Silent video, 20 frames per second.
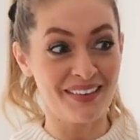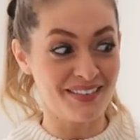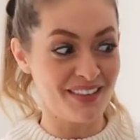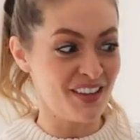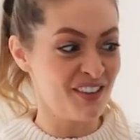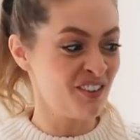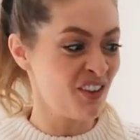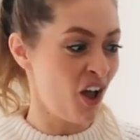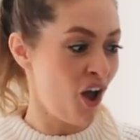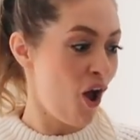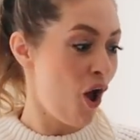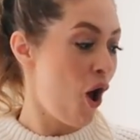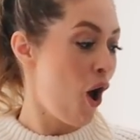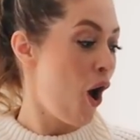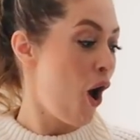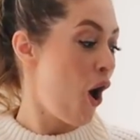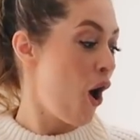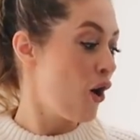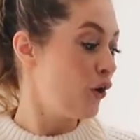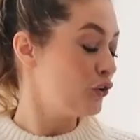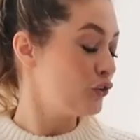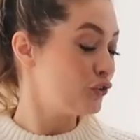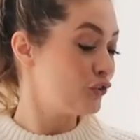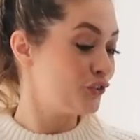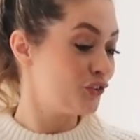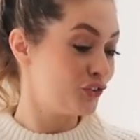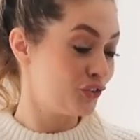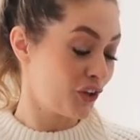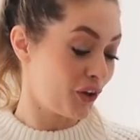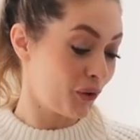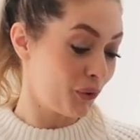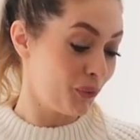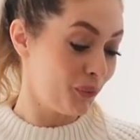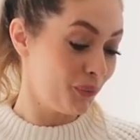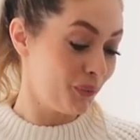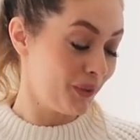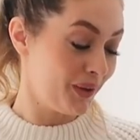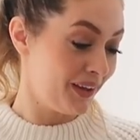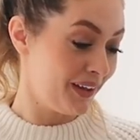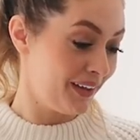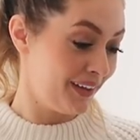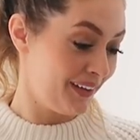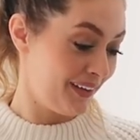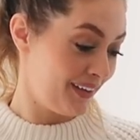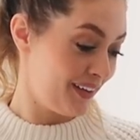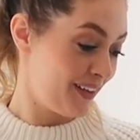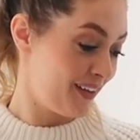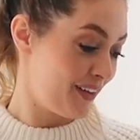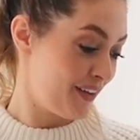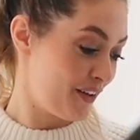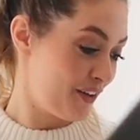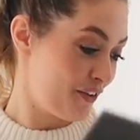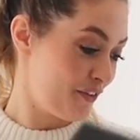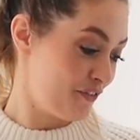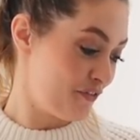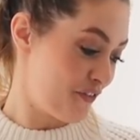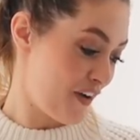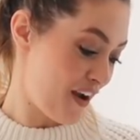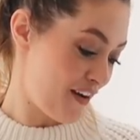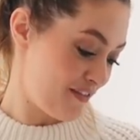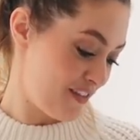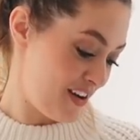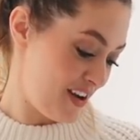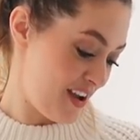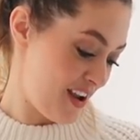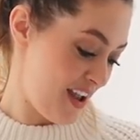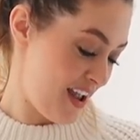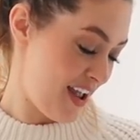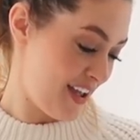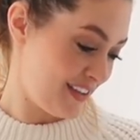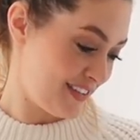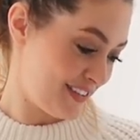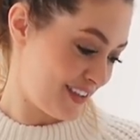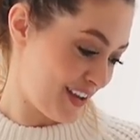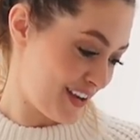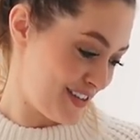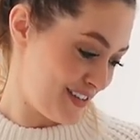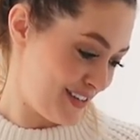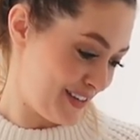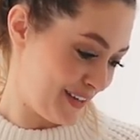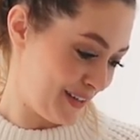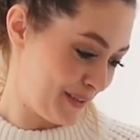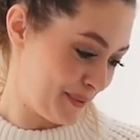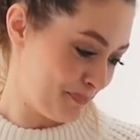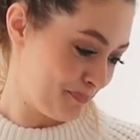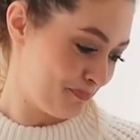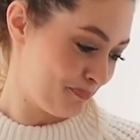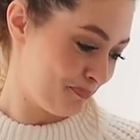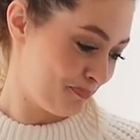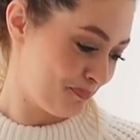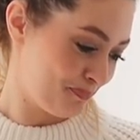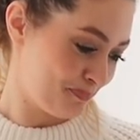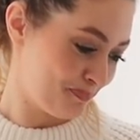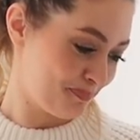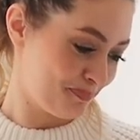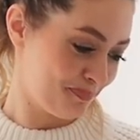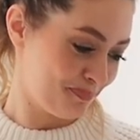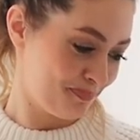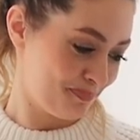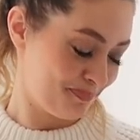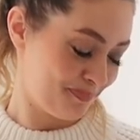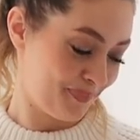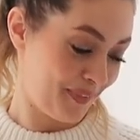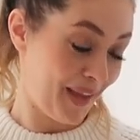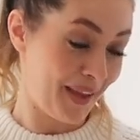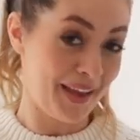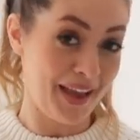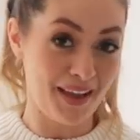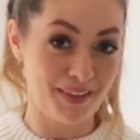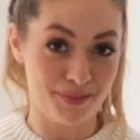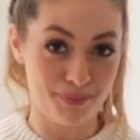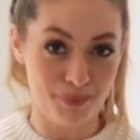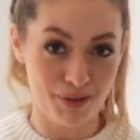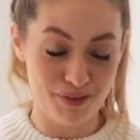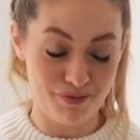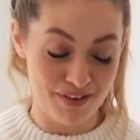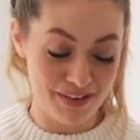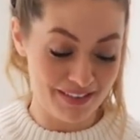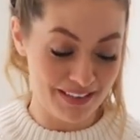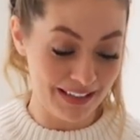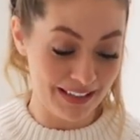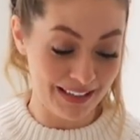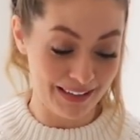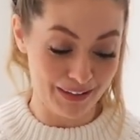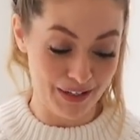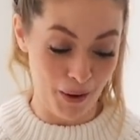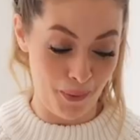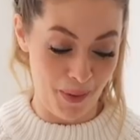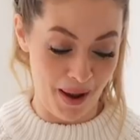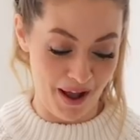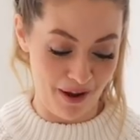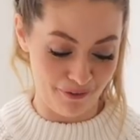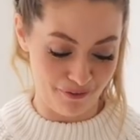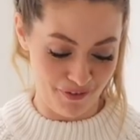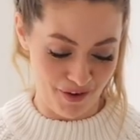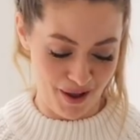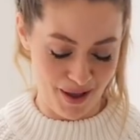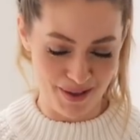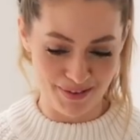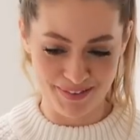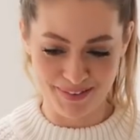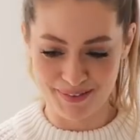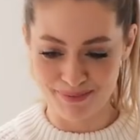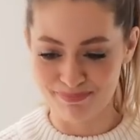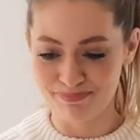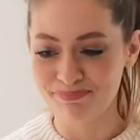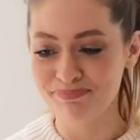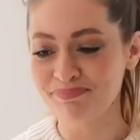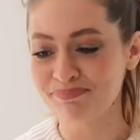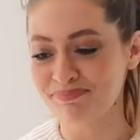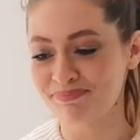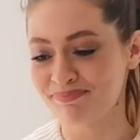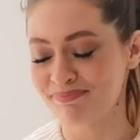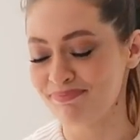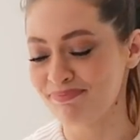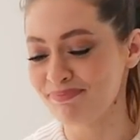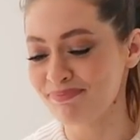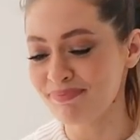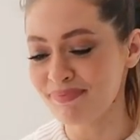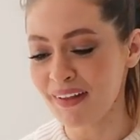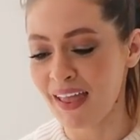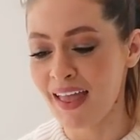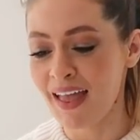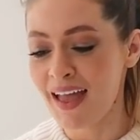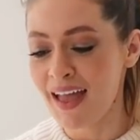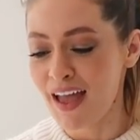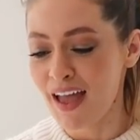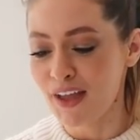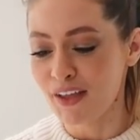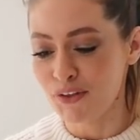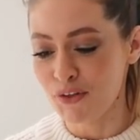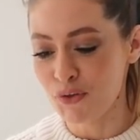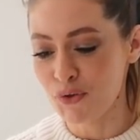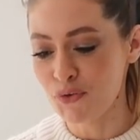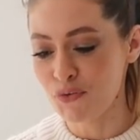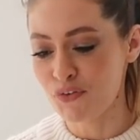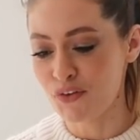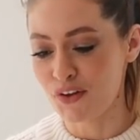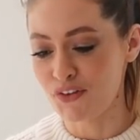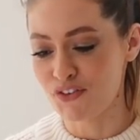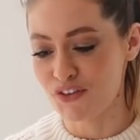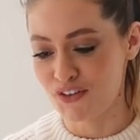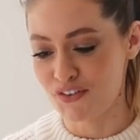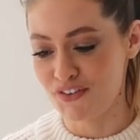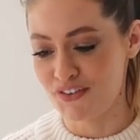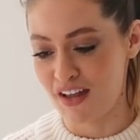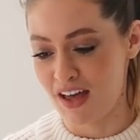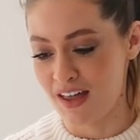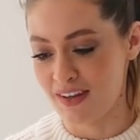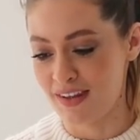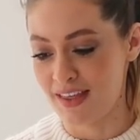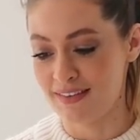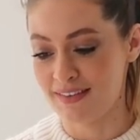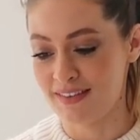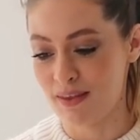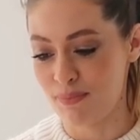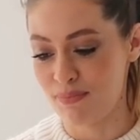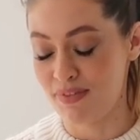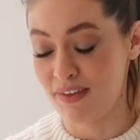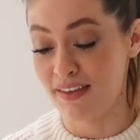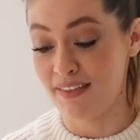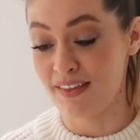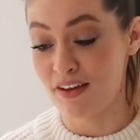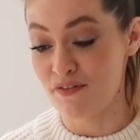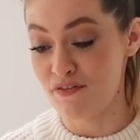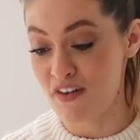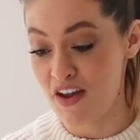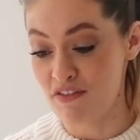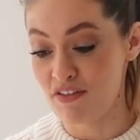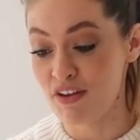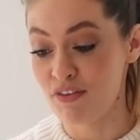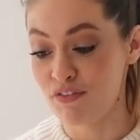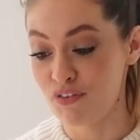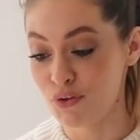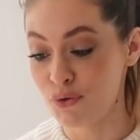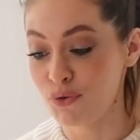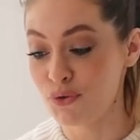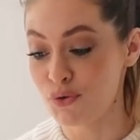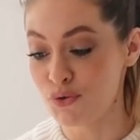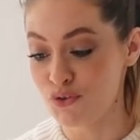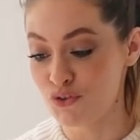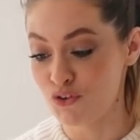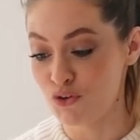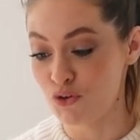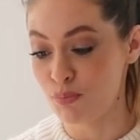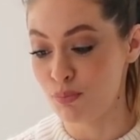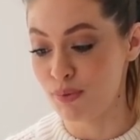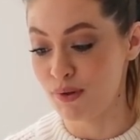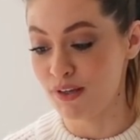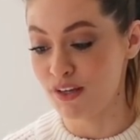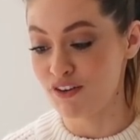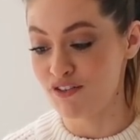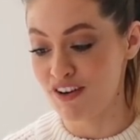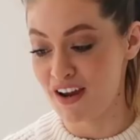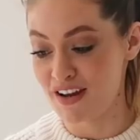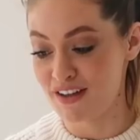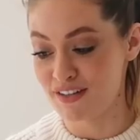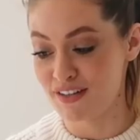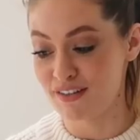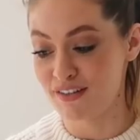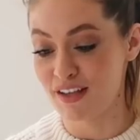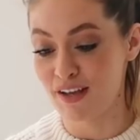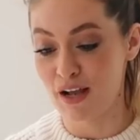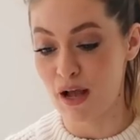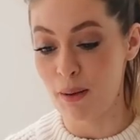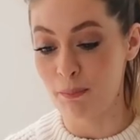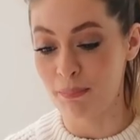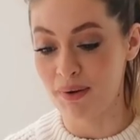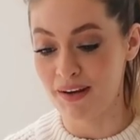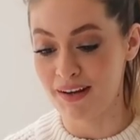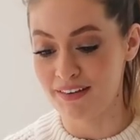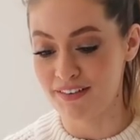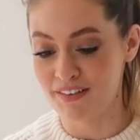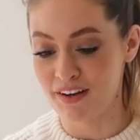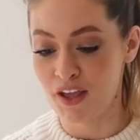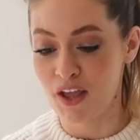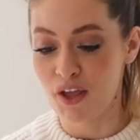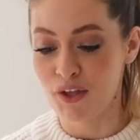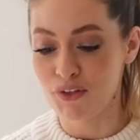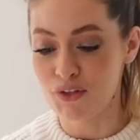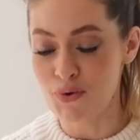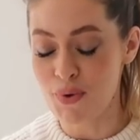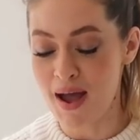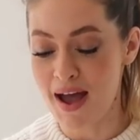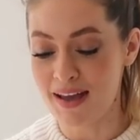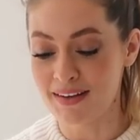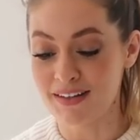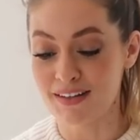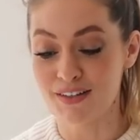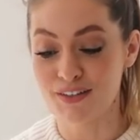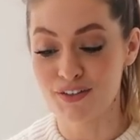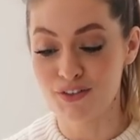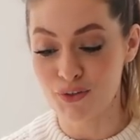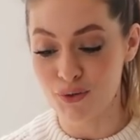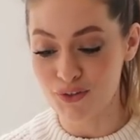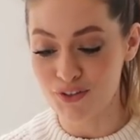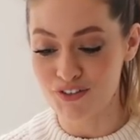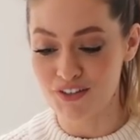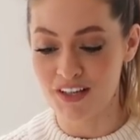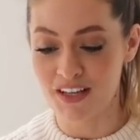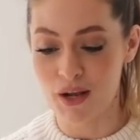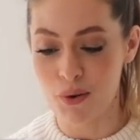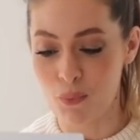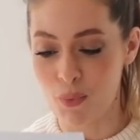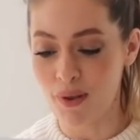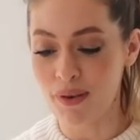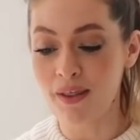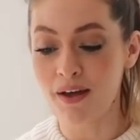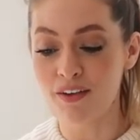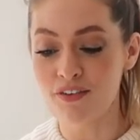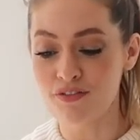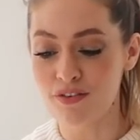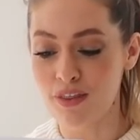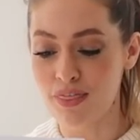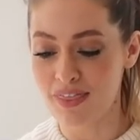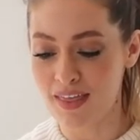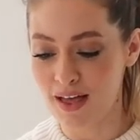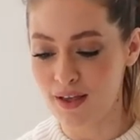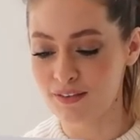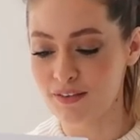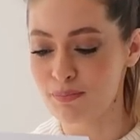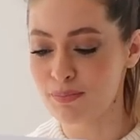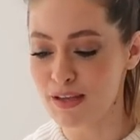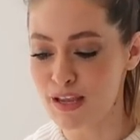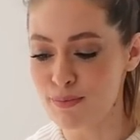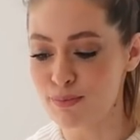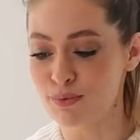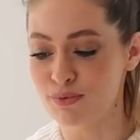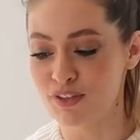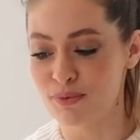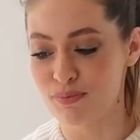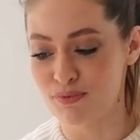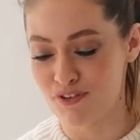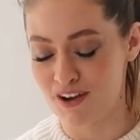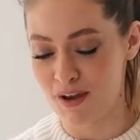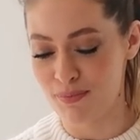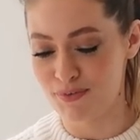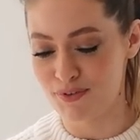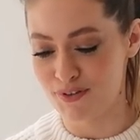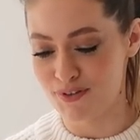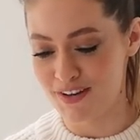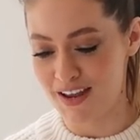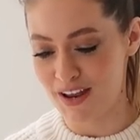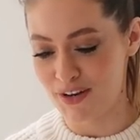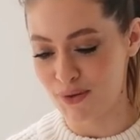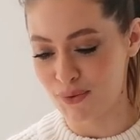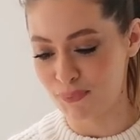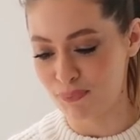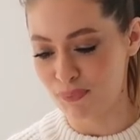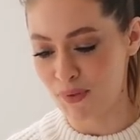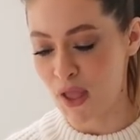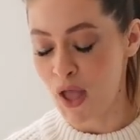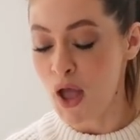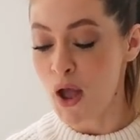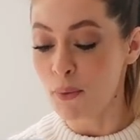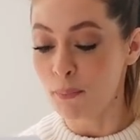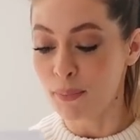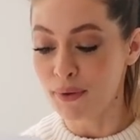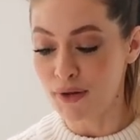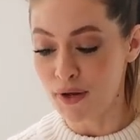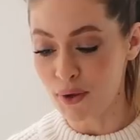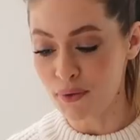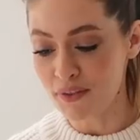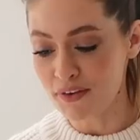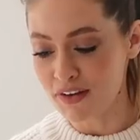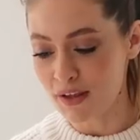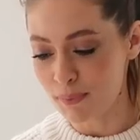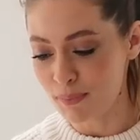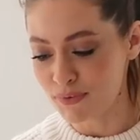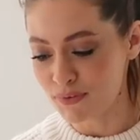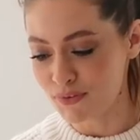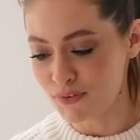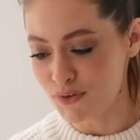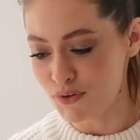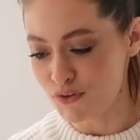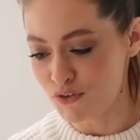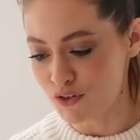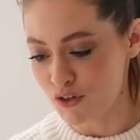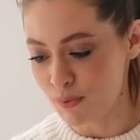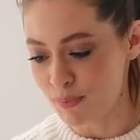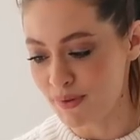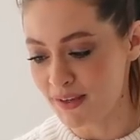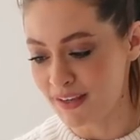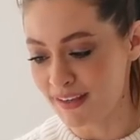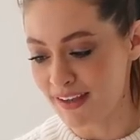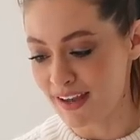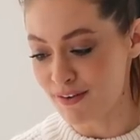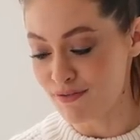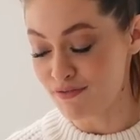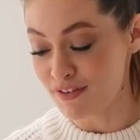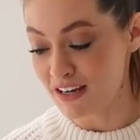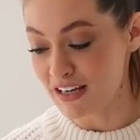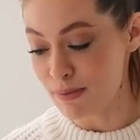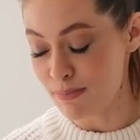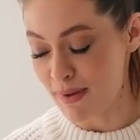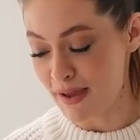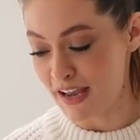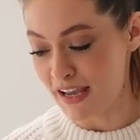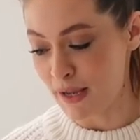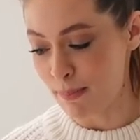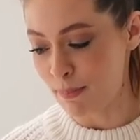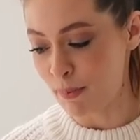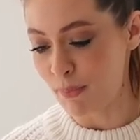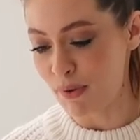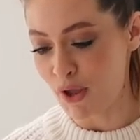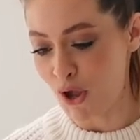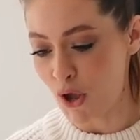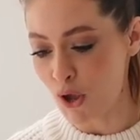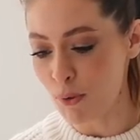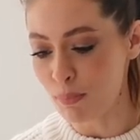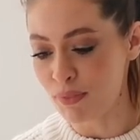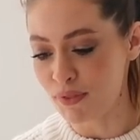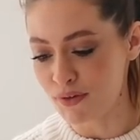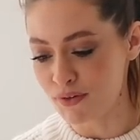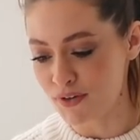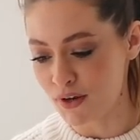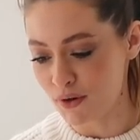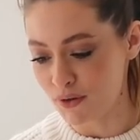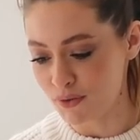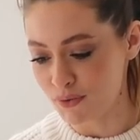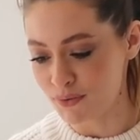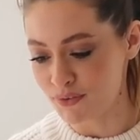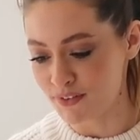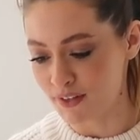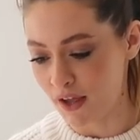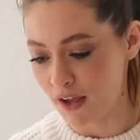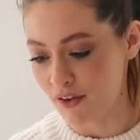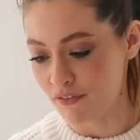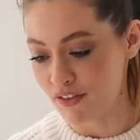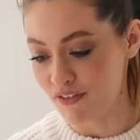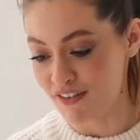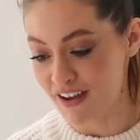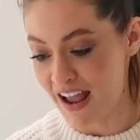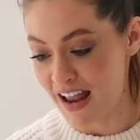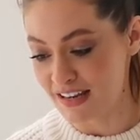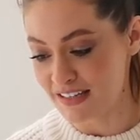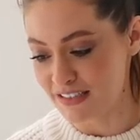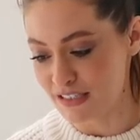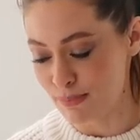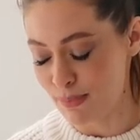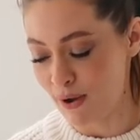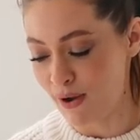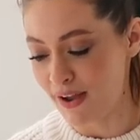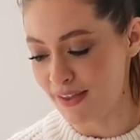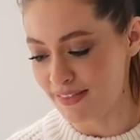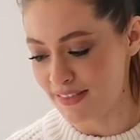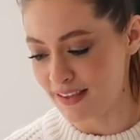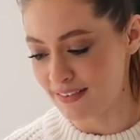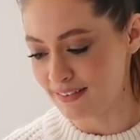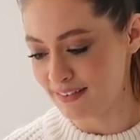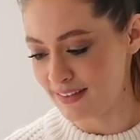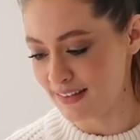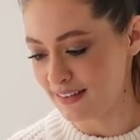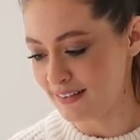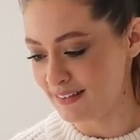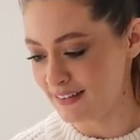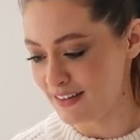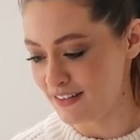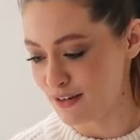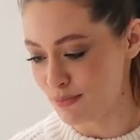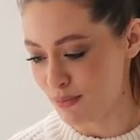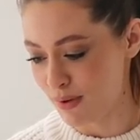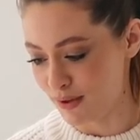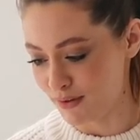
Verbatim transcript: this is so very exciting. Okay, so I'm gonna read the little note out first. You've just done something that very few YouTube creators accomplish. You had an astonishing one hundred thousand people subscribe to your channel. We know that numbers on YouTube can get really big, but we hope that you don't lose sight of the reality behind that six-digit